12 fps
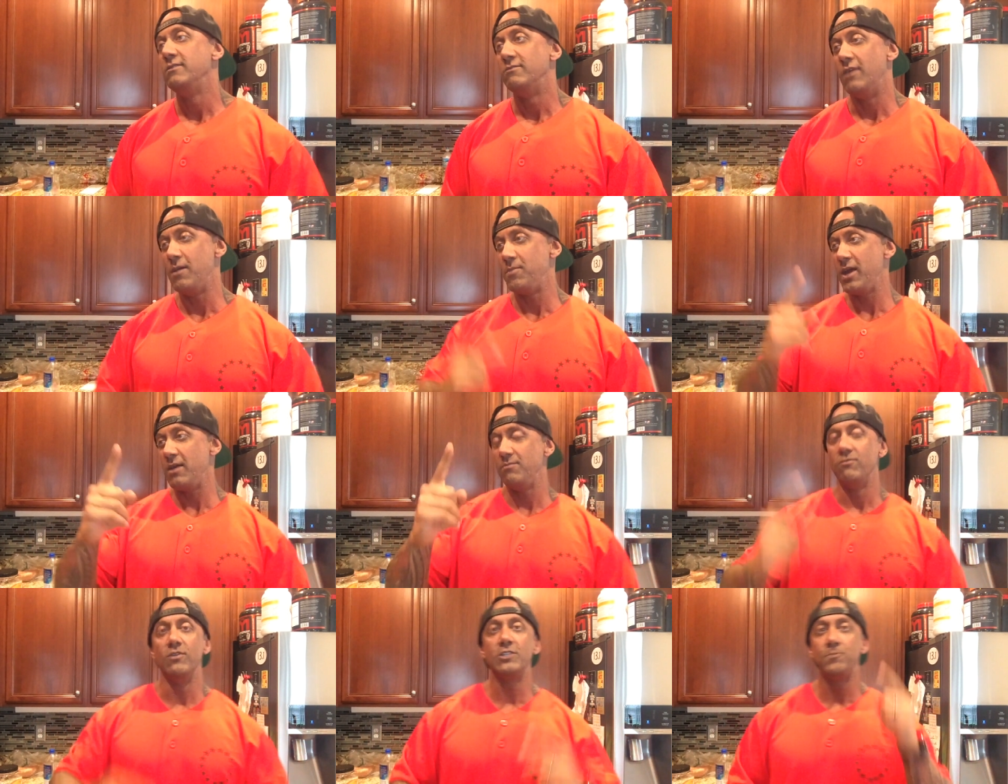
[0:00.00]
Right, babe?
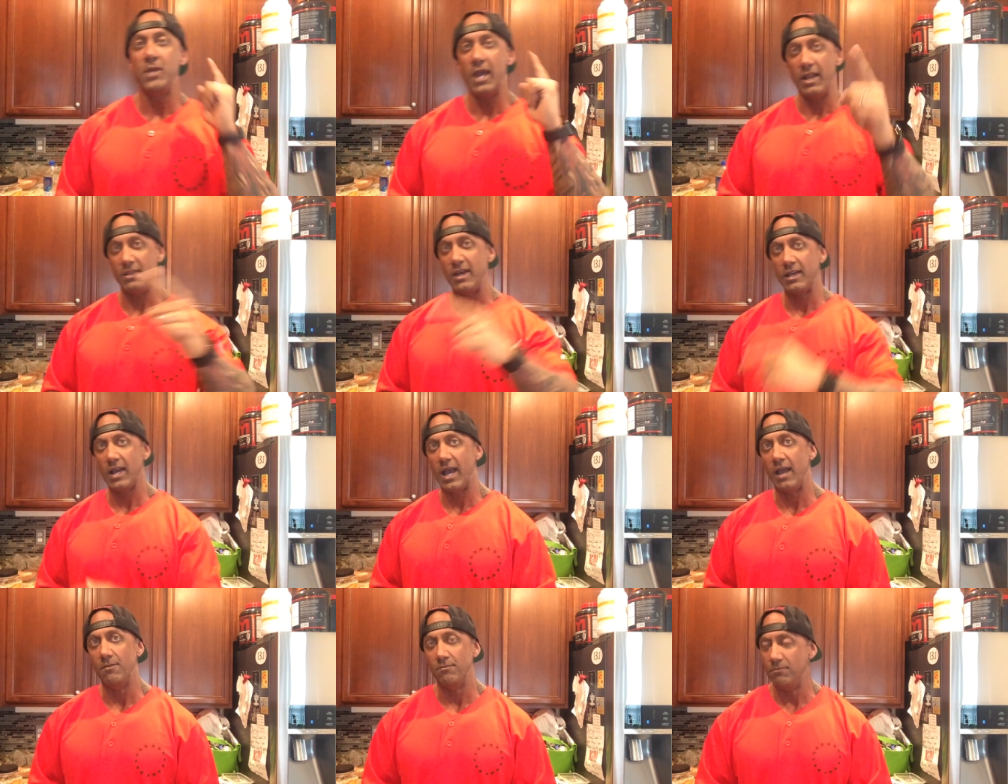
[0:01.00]
Rich Piana, that
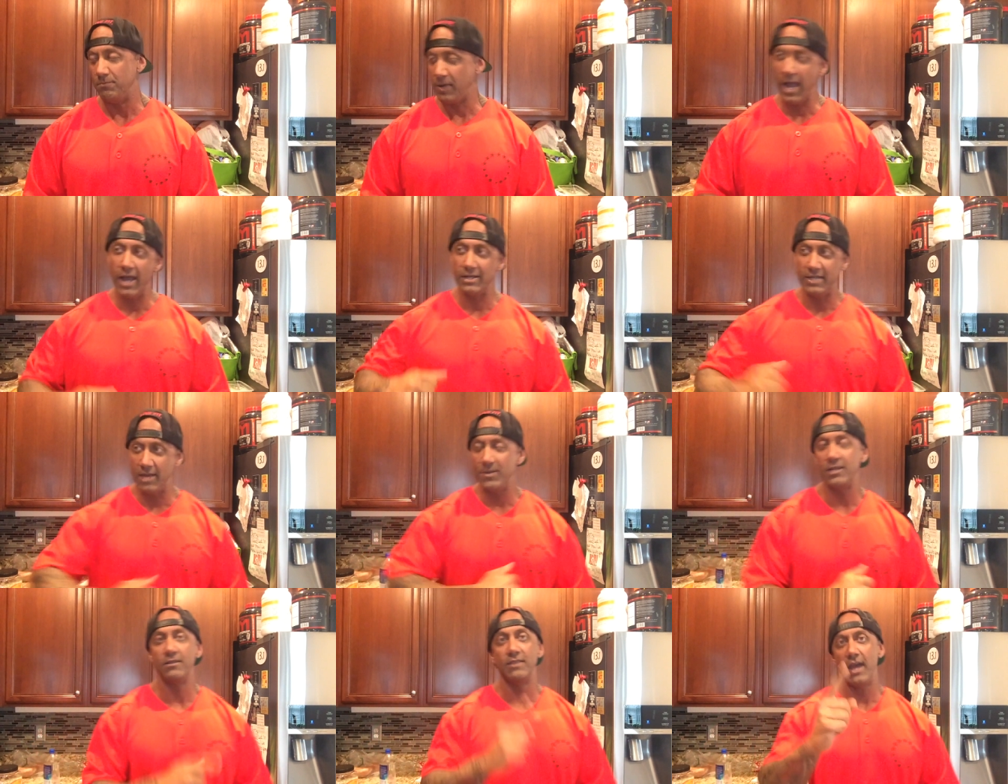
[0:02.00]
guy. God damn
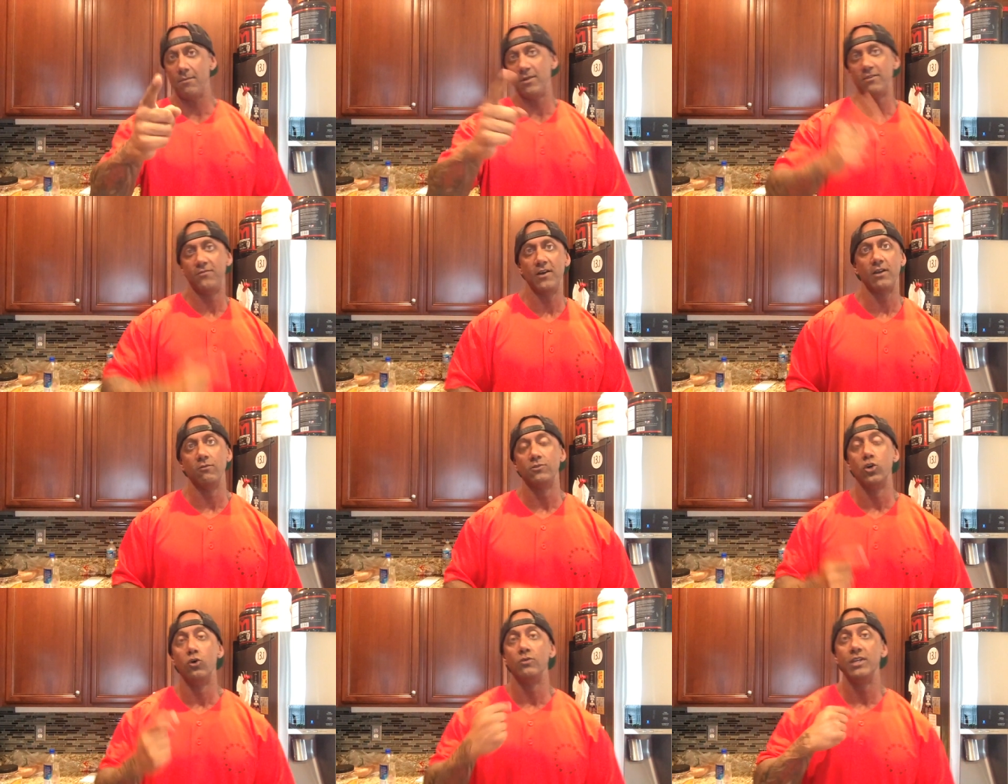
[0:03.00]
it. That motherfucker
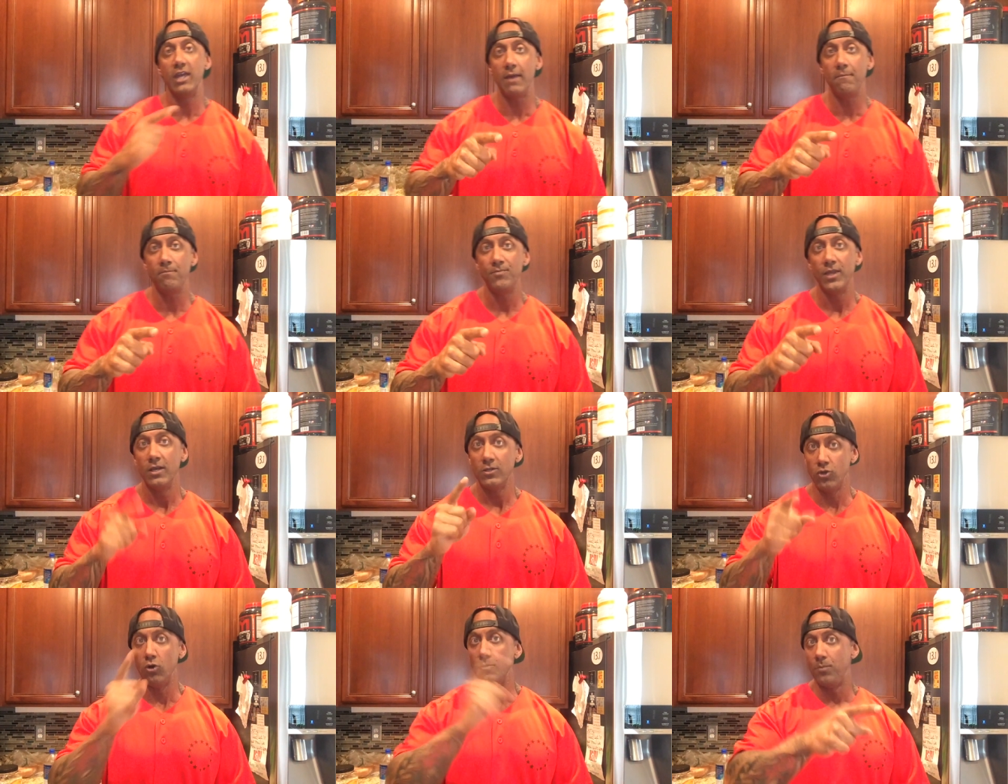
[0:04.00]
told him,
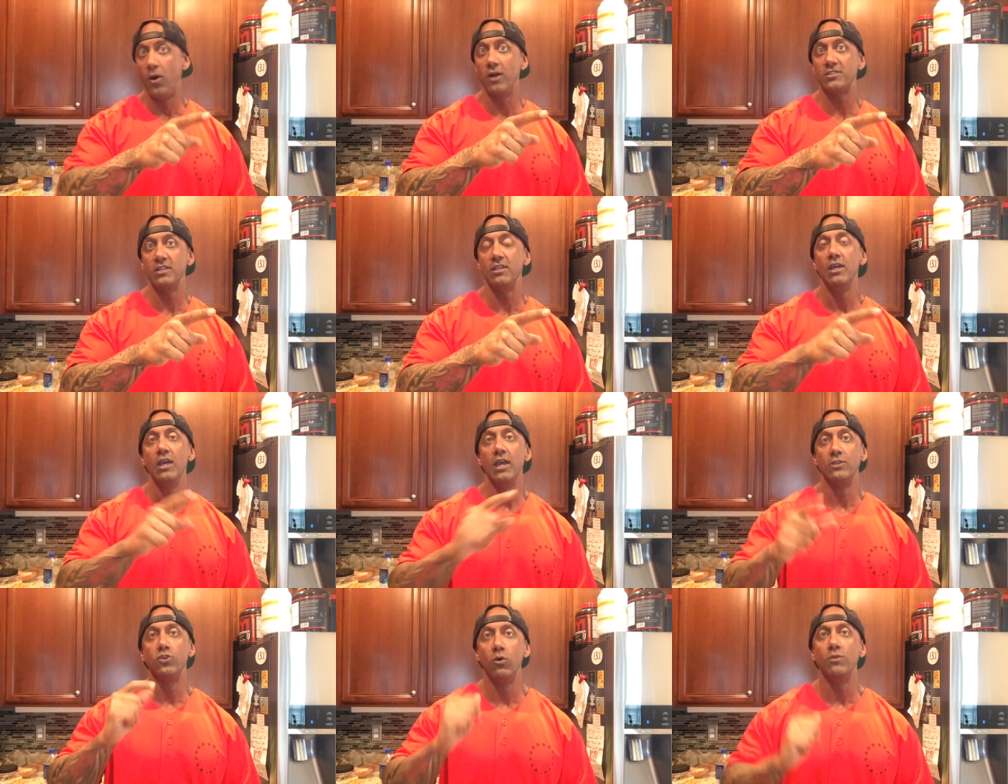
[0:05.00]
told Boston,
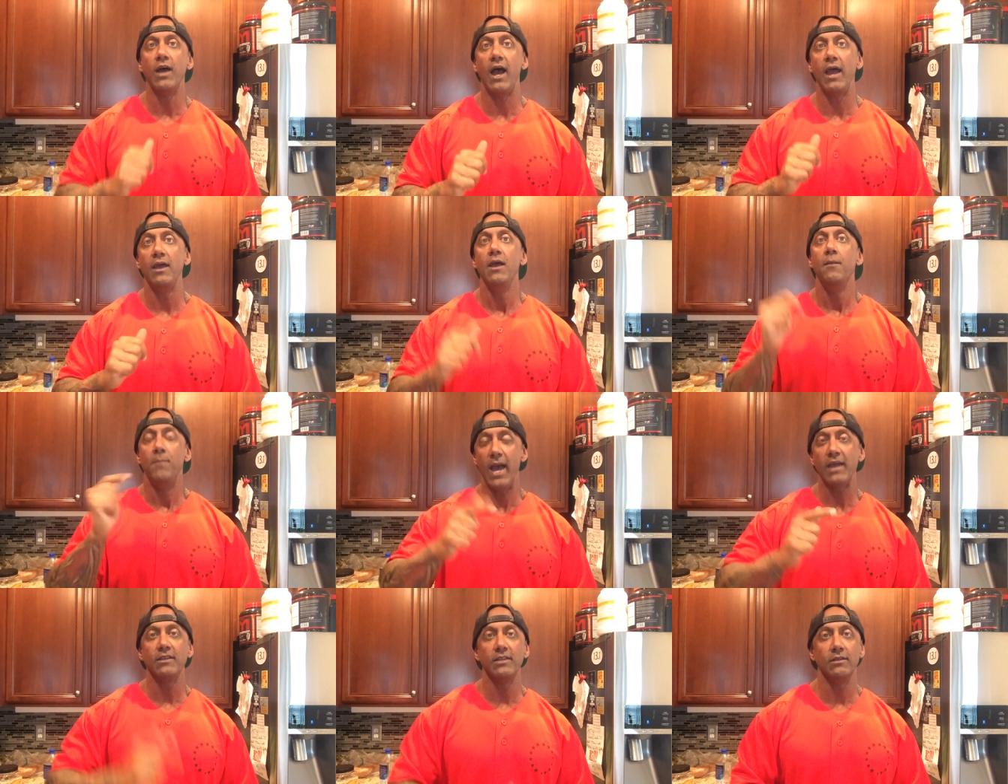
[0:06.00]
and told I
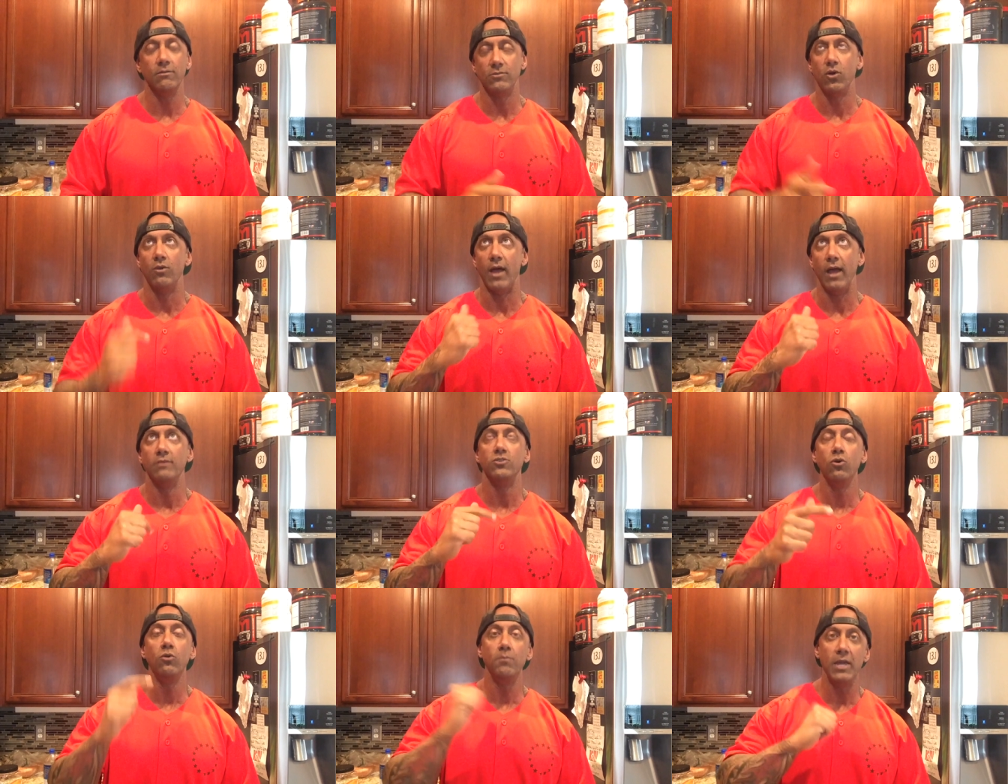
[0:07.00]
back in the told I,
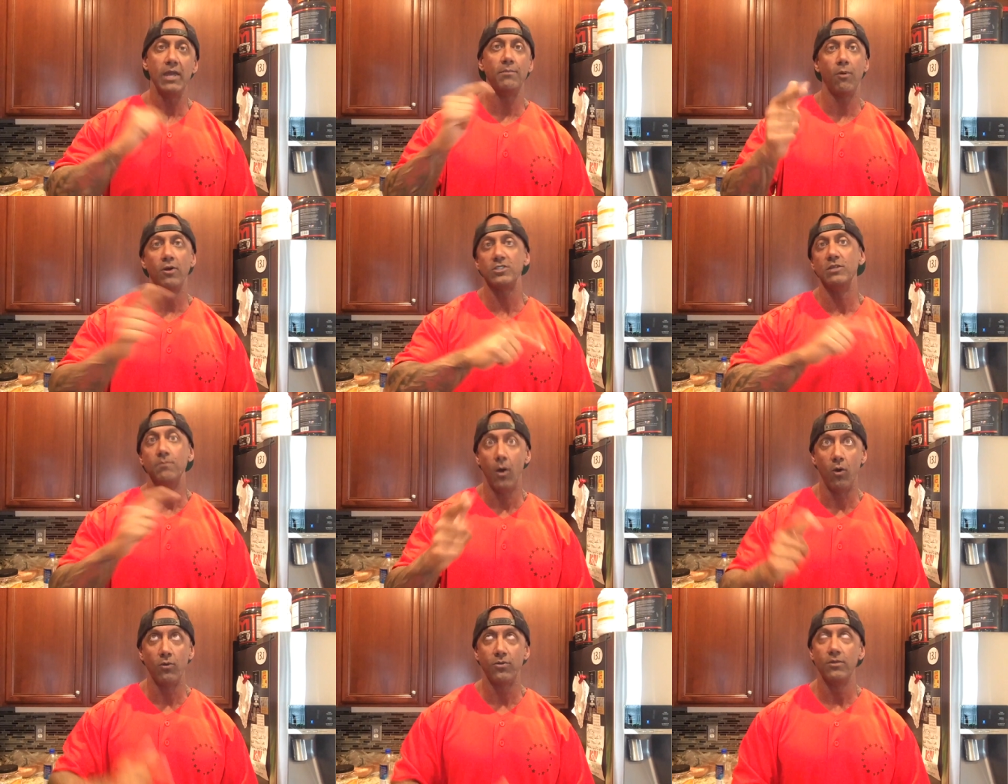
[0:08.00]
told me and Boston
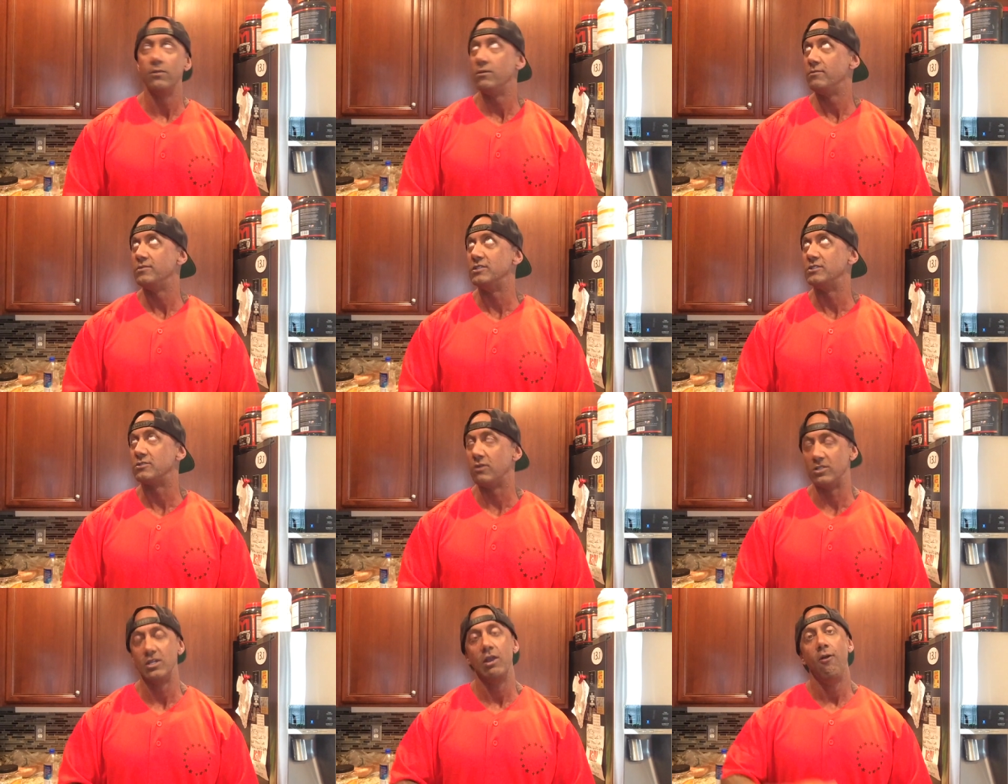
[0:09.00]
both, Jesus
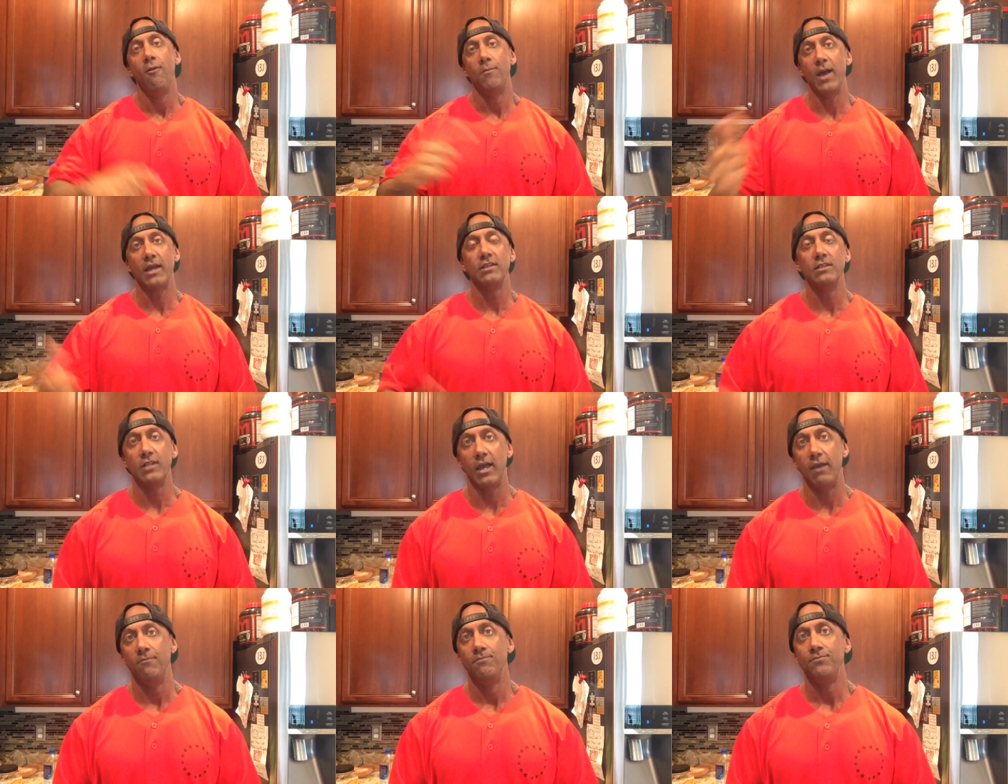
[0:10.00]
Christ, back in the
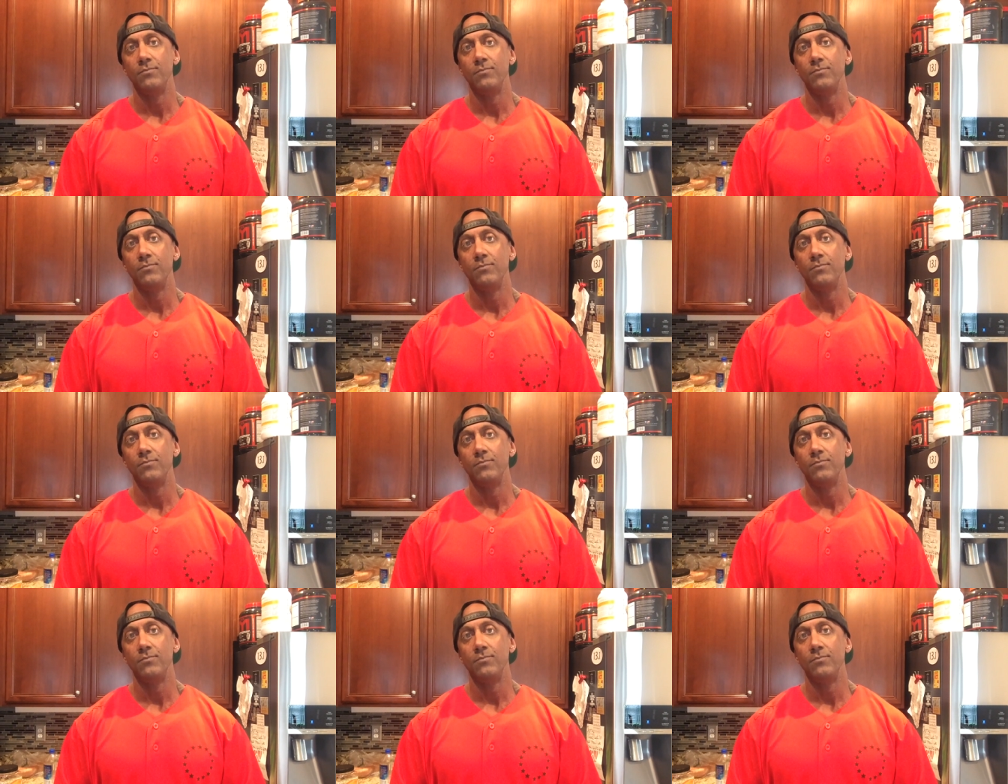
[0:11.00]
day,